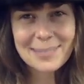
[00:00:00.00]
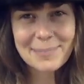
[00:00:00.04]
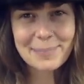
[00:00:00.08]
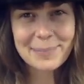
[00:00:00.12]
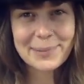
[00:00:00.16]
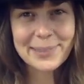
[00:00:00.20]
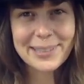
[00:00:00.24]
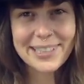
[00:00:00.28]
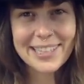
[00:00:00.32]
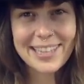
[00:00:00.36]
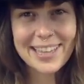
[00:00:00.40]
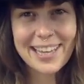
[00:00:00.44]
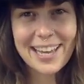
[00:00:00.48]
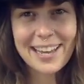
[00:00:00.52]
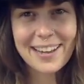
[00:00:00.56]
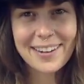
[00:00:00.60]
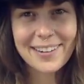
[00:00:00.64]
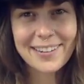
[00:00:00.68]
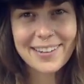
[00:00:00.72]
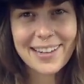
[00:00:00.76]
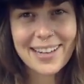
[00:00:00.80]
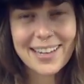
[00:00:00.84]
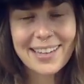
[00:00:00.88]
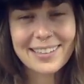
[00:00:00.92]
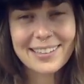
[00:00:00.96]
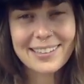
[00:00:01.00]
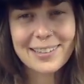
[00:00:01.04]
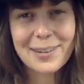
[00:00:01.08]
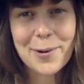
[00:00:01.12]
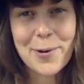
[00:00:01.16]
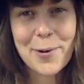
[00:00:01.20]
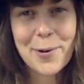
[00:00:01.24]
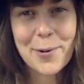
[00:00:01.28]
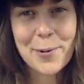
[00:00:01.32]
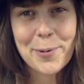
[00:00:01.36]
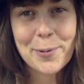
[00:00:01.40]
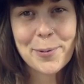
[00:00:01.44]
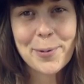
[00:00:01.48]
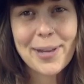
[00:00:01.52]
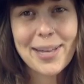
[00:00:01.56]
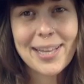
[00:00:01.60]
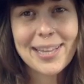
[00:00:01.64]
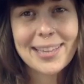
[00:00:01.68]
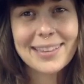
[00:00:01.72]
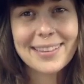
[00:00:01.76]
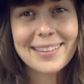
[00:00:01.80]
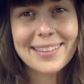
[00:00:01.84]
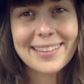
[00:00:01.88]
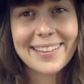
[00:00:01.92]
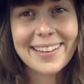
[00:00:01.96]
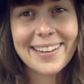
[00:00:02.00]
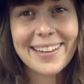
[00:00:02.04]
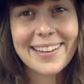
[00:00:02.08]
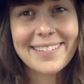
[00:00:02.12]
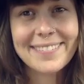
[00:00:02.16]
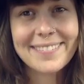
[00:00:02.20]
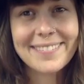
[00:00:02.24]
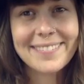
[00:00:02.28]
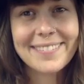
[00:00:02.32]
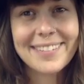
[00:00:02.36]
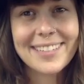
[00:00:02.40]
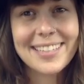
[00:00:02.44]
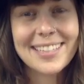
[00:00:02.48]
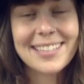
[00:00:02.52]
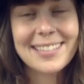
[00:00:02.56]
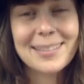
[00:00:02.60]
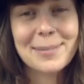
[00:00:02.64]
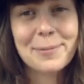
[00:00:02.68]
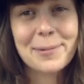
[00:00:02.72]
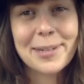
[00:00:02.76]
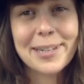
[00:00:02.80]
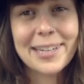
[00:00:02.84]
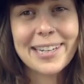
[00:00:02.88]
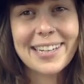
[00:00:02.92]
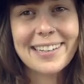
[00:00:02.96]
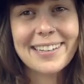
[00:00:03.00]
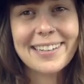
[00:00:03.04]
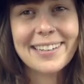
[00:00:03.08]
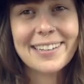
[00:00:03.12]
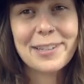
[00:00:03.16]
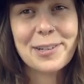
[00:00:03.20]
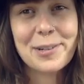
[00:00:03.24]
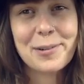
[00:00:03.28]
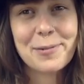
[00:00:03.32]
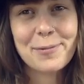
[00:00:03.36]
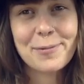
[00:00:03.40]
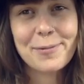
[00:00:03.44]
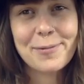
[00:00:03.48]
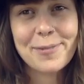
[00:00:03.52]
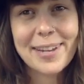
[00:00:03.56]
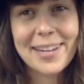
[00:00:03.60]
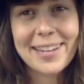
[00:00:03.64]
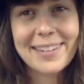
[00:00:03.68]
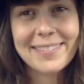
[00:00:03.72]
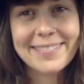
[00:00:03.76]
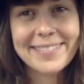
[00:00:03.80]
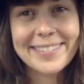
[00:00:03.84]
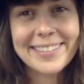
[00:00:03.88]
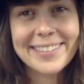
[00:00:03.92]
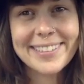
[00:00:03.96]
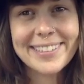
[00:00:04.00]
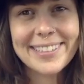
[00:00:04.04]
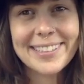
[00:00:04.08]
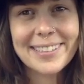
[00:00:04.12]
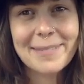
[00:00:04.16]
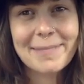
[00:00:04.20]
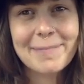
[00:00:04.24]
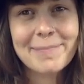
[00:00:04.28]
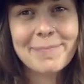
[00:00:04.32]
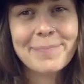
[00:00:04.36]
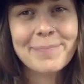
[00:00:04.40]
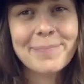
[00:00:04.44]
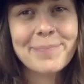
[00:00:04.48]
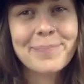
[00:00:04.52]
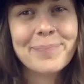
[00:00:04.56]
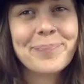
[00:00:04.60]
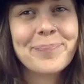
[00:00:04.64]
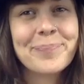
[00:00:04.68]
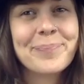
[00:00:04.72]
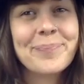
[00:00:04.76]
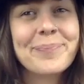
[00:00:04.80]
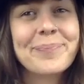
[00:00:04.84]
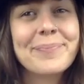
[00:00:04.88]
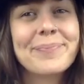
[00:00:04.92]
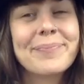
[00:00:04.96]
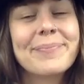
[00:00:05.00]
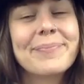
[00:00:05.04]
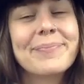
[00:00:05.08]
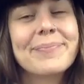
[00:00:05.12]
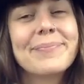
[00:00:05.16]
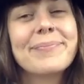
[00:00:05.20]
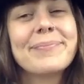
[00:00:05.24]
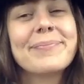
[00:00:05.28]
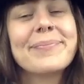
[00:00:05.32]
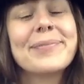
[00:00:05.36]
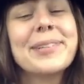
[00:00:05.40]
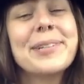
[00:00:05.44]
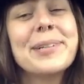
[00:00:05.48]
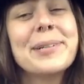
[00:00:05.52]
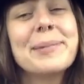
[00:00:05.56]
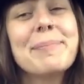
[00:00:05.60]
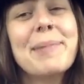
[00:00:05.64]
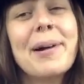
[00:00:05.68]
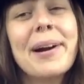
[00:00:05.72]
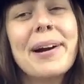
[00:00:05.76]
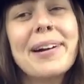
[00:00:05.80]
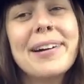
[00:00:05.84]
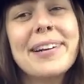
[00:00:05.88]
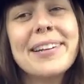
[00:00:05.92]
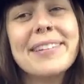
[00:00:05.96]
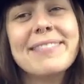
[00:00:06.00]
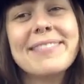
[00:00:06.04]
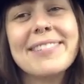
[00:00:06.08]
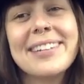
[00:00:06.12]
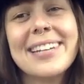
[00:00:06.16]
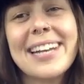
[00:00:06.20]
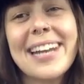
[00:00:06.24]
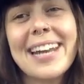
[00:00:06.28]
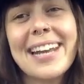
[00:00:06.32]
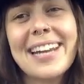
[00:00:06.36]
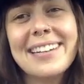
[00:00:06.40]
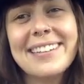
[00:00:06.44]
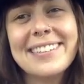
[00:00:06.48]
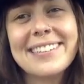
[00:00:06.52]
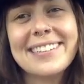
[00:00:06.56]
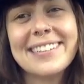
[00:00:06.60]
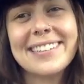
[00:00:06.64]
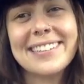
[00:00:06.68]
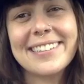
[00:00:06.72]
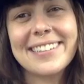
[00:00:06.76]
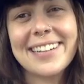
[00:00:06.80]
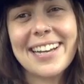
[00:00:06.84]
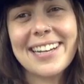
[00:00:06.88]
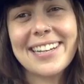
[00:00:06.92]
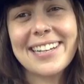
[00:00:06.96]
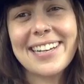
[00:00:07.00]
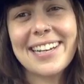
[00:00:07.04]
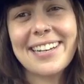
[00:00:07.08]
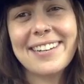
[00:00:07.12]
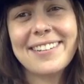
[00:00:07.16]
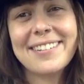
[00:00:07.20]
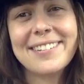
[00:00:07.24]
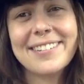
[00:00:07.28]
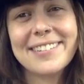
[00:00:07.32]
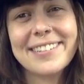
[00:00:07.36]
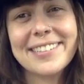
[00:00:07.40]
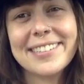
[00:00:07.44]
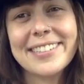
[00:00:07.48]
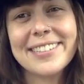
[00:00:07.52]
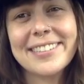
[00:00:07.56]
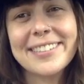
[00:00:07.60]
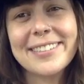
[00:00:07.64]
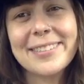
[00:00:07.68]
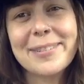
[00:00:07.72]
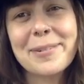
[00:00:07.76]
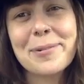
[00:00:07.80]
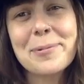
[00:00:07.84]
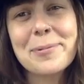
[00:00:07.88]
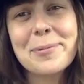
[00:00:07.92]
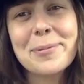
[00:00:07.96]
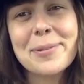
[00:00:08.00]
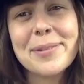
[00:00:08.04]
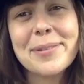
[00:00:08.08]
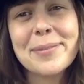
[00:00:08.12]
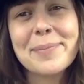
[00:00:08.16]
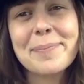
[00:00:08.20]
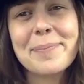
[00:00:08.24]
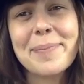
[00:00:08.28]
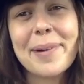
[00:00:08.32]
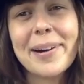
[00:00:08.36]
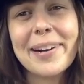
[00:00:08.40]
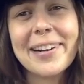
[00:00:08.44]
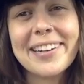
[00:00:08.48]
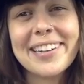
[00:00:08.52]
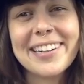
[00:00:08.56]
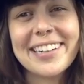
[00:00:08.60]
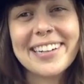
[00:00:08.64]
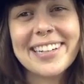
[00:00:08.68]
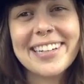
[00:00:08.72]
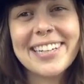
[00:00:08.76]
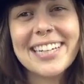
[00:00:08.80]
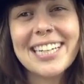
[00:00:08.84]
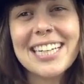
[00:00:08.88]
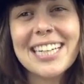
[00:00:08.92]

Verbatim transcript: Breathe out and know life is working in your favor. You're a part of nature, and nature is so smart.